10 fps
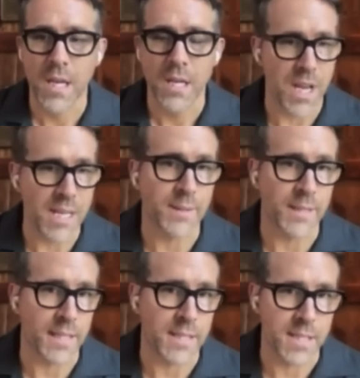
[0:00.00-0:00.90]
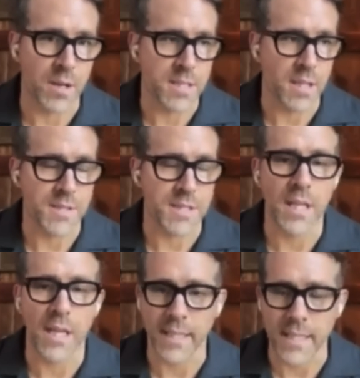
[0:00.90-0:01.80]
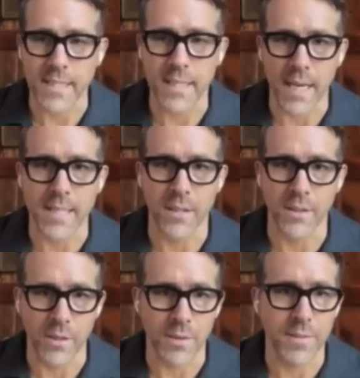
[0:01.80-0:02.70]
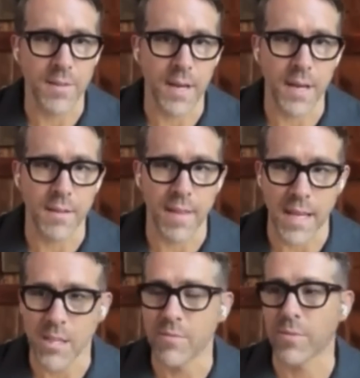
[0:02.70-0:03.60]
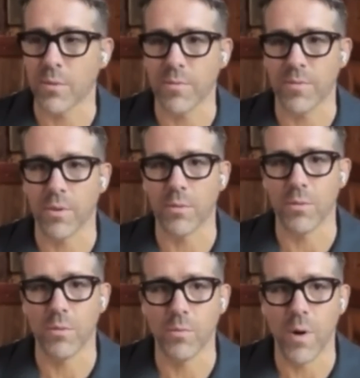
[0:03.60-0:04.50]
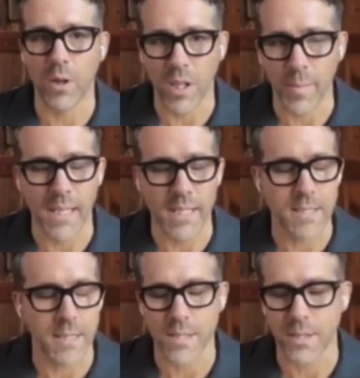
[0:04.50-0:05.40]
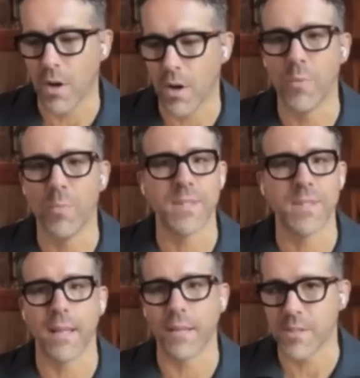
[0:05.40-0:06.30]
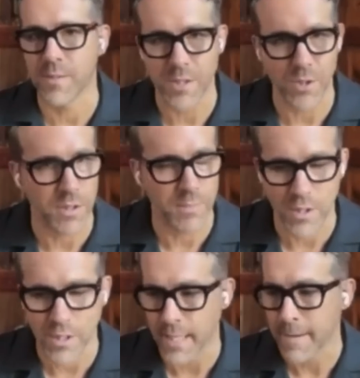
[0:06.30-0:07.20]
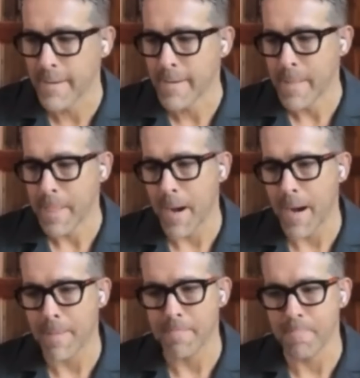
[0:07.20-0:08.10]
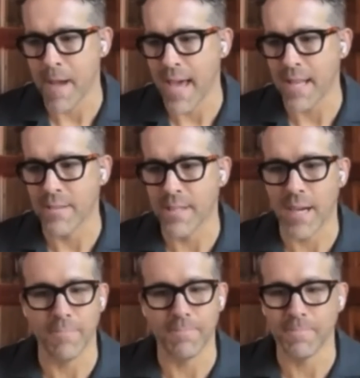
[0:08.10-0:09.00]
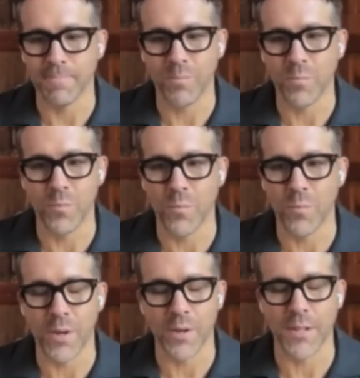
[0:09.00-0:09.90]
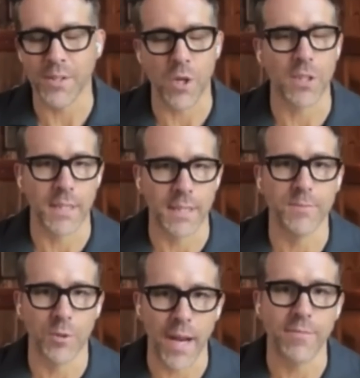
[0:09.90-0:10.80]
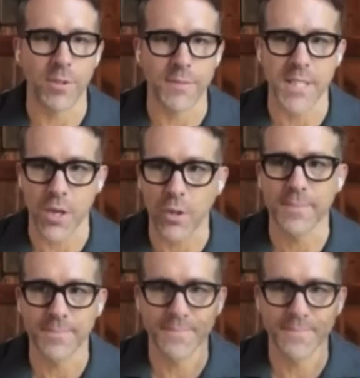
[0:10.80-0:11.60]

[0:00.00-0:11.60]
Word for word: genuinely consider ourselves the luckiest guys on earth. Thank you for welcoming us into your homes and your special community. And we're eternally grateful. Deal.